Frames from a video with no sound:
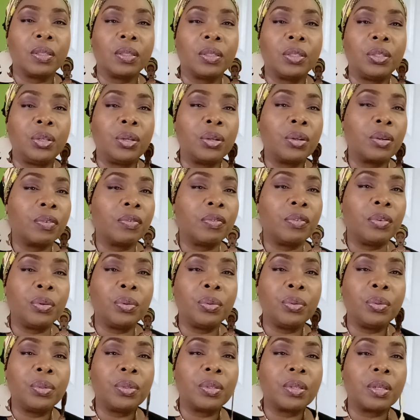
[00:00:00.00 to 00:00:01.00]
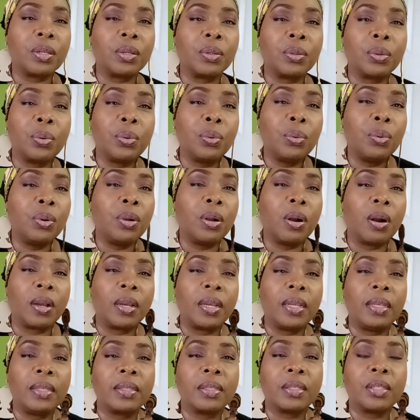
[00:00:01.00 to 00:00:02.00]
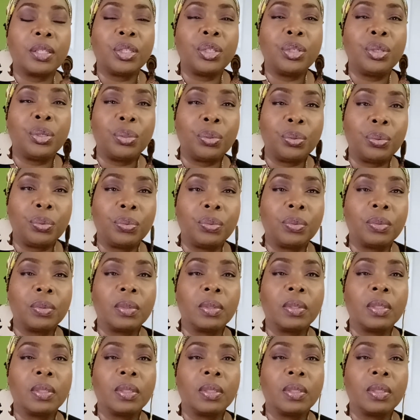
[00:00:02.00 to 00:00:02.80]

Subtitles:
your views on who God is to you,